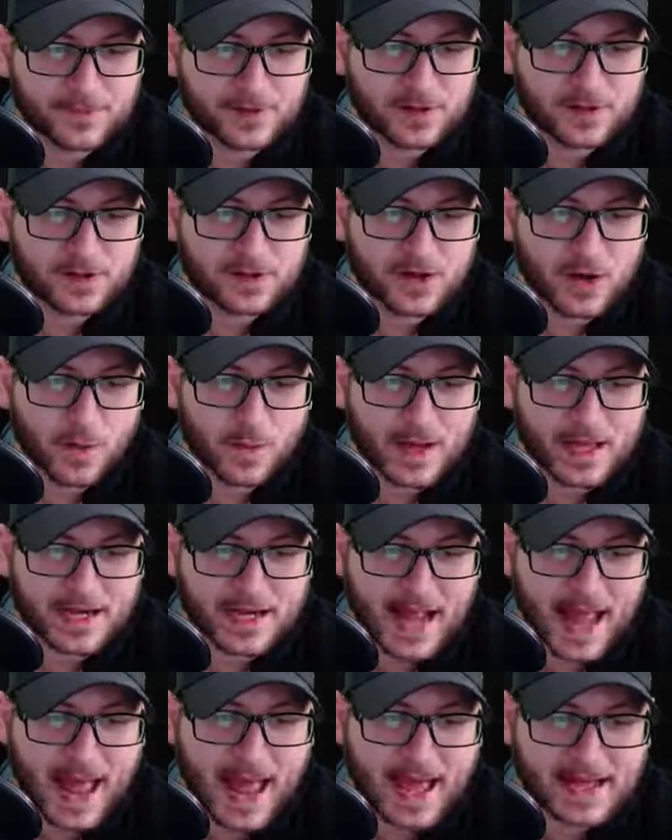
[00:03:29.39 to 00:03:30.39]
go in and
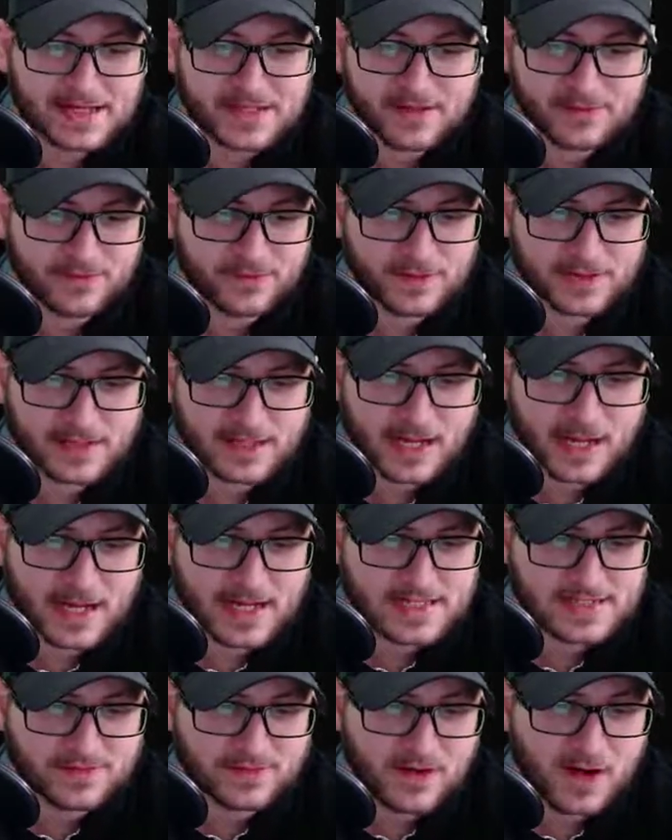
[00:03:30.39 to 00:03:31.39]
add different kinds
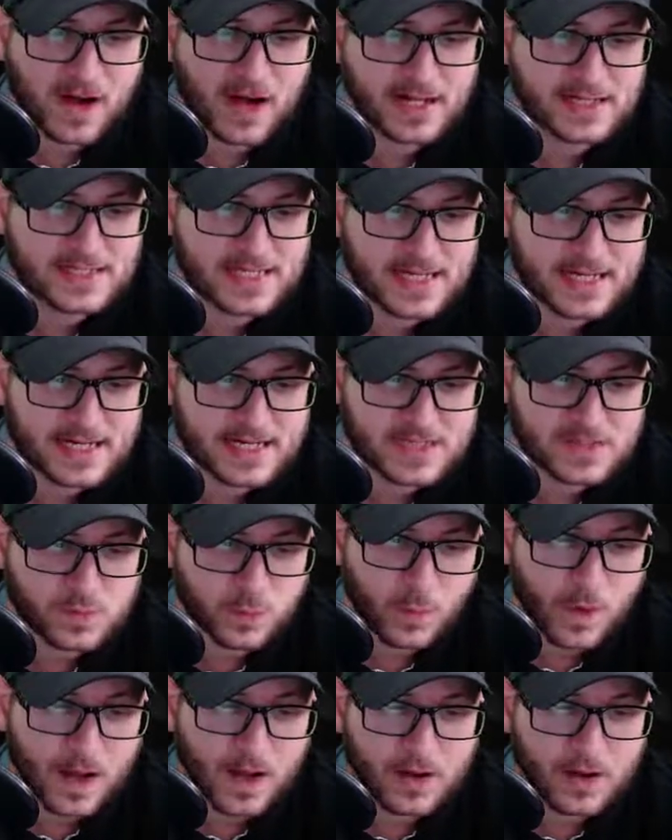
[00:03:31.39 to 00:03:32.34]
of content as well.